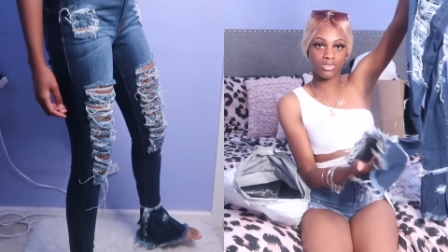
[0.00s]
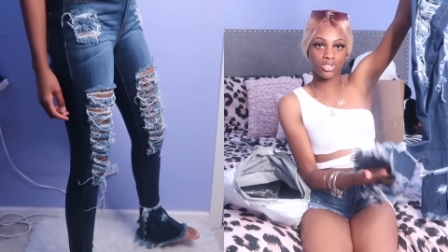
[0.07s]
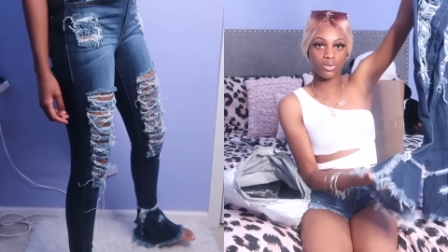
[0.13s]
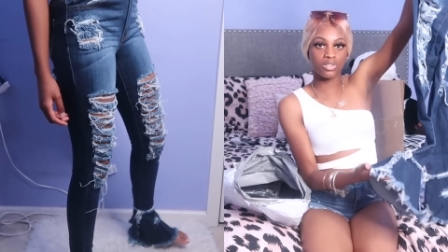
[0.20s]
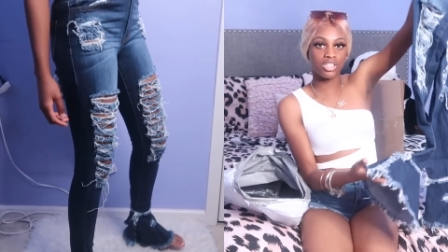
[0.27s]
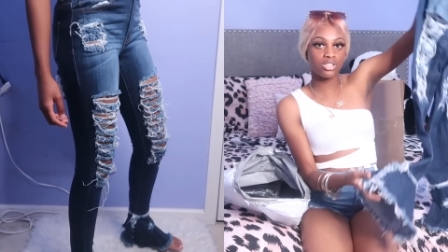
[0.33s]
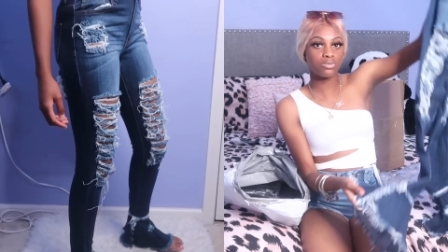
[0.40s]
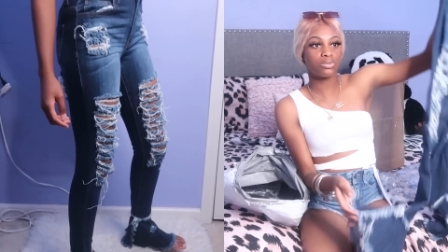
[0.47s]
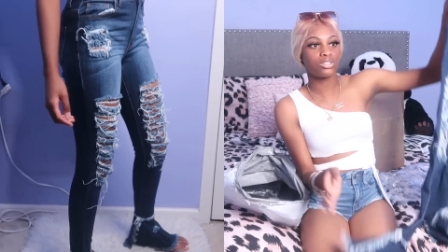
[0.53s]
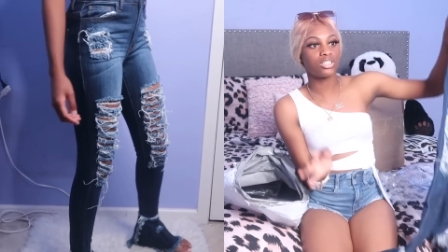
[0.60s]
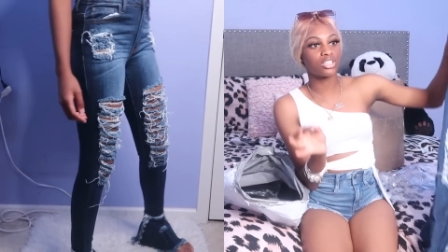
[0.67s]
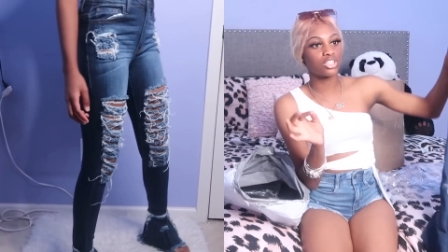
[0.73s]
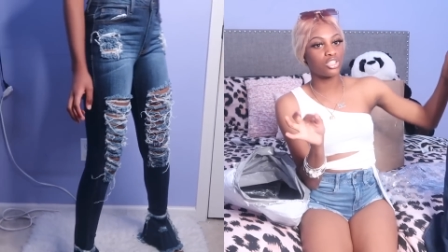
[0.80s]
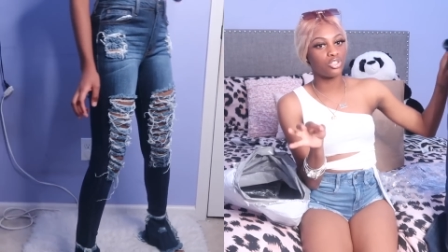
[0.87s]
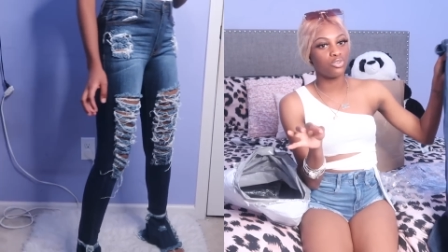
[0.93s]
So this will
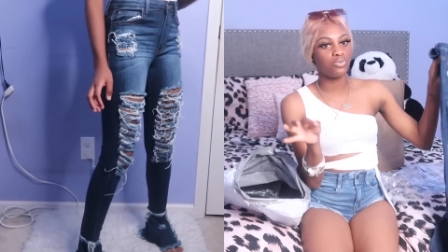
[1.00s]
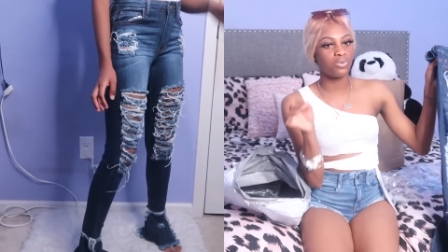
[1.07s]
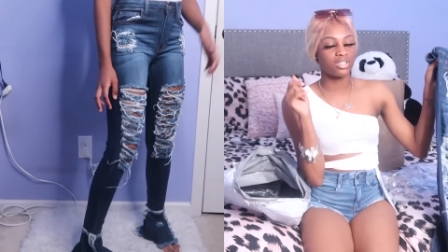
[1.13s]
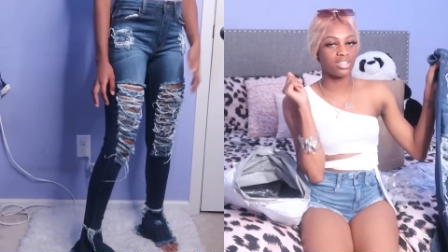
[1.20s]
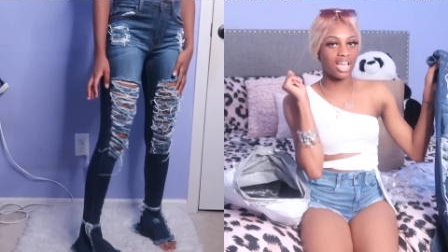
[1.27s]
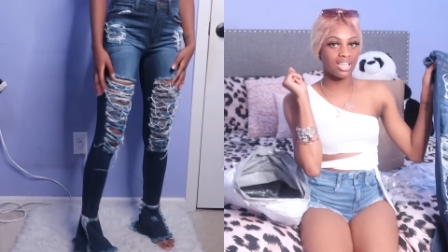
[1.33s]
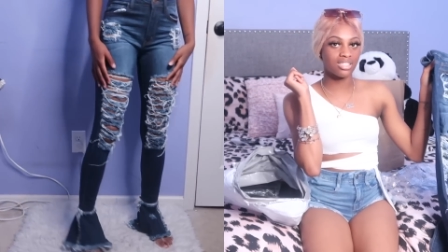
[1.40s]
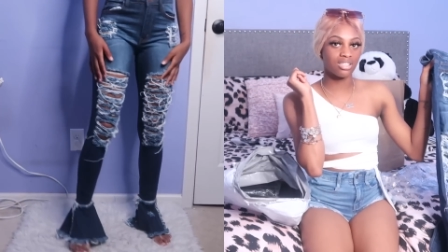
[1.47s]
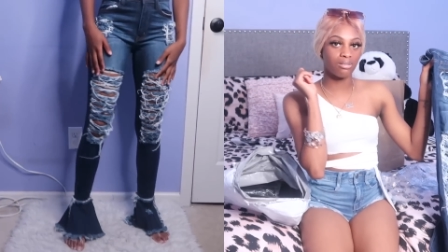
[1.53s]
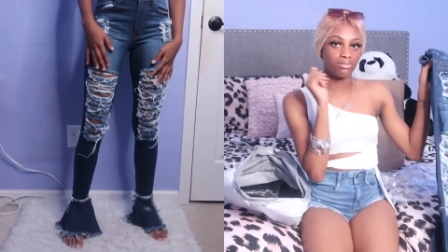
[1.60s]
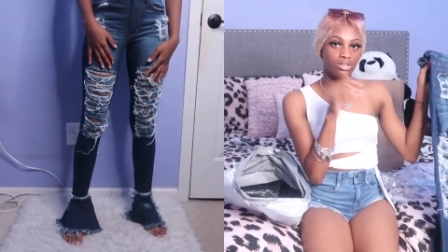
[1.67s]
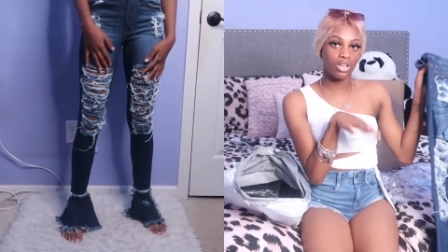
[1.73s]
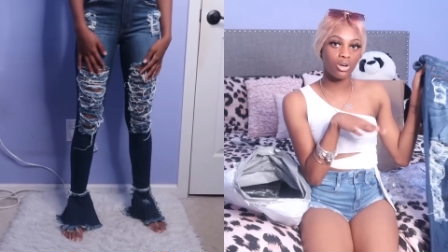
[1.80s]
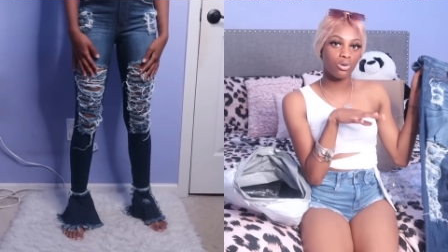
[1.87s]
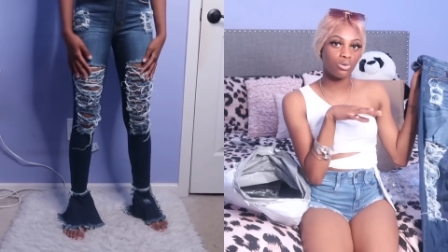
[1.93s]
look cute with like
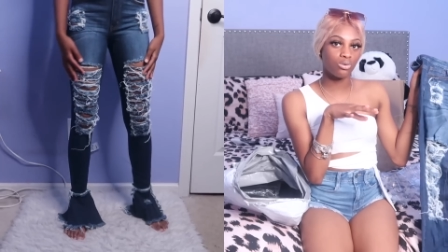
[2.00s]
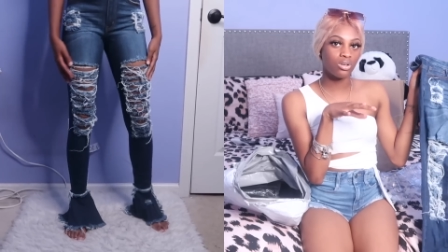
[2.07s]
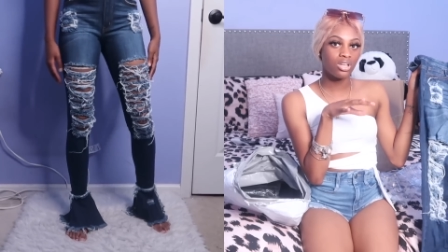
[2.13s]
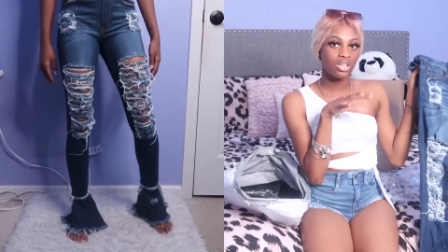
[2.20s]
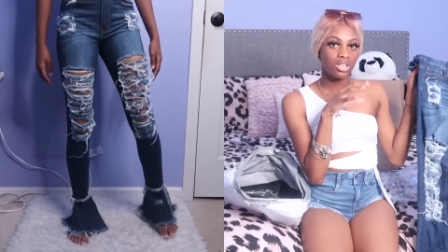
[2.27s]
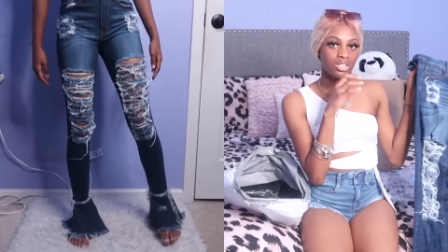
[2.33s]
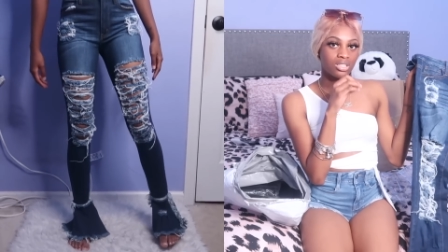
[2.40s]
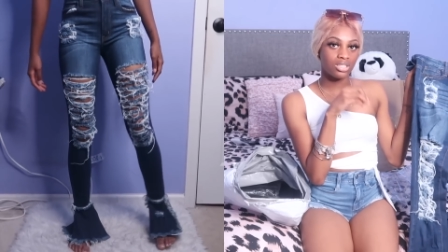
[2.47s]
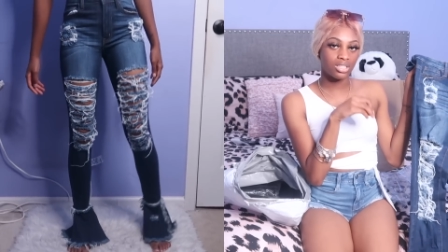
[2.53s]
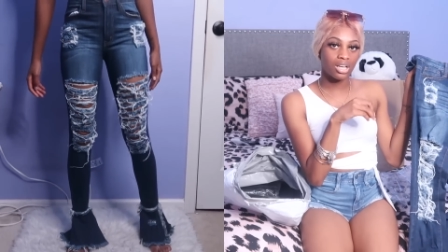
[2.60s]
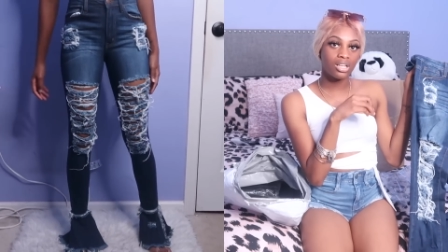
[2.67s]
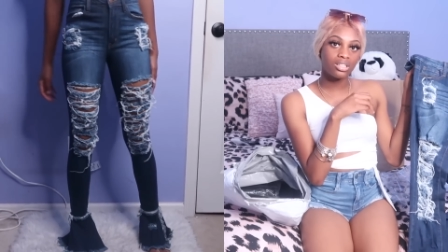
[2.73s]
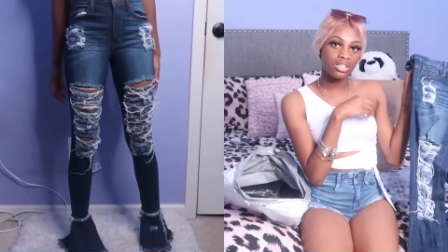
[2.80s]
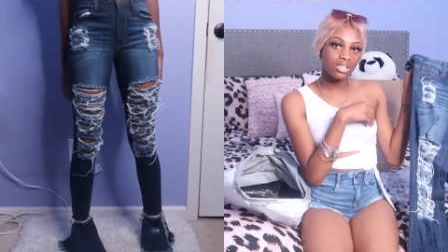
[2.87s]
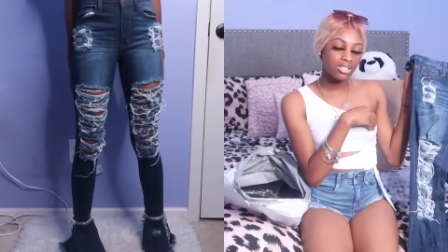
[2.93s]
some low
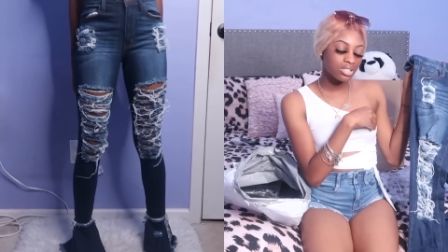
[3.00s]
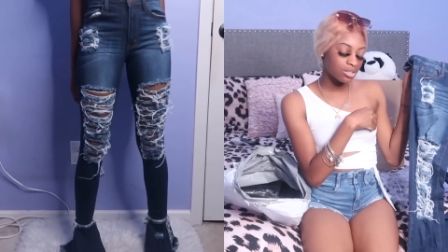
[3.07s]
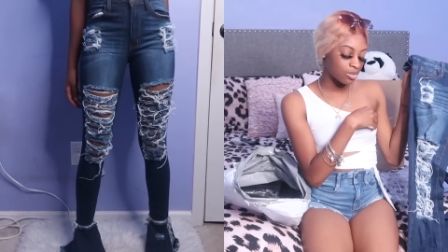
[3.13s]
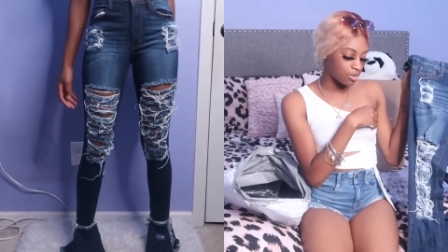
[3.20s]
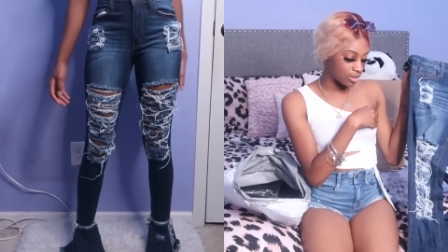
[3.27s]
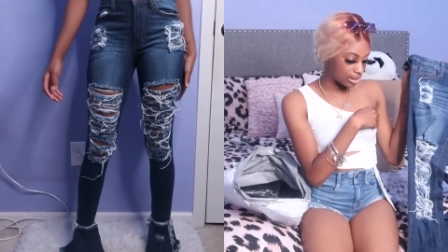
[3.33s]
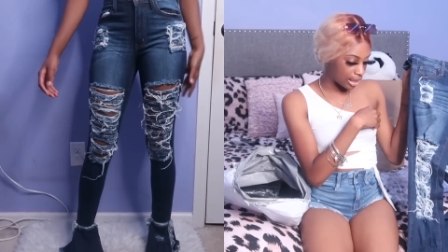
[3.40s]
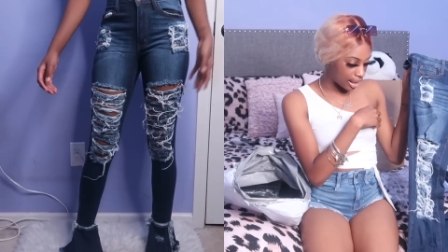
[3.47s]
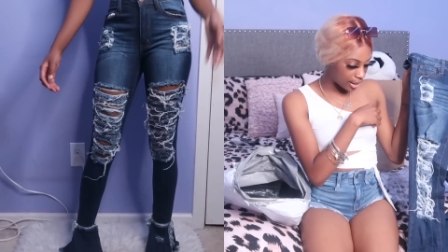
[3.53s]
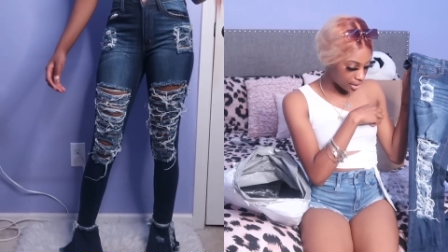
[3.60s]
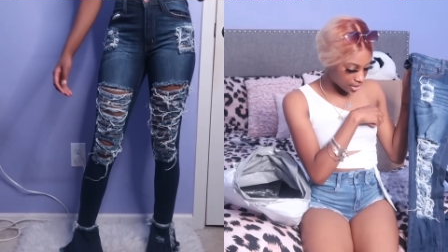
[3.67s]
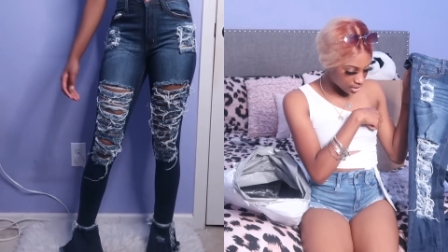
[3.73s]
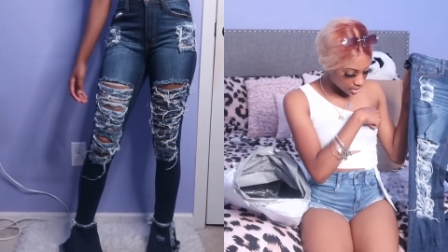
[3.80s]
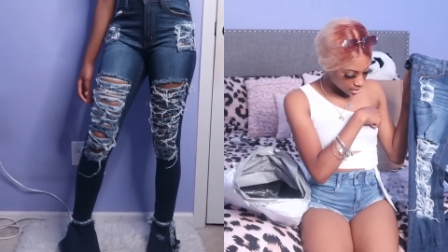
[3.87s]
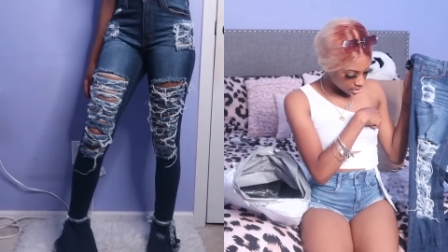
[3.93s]
dunks or like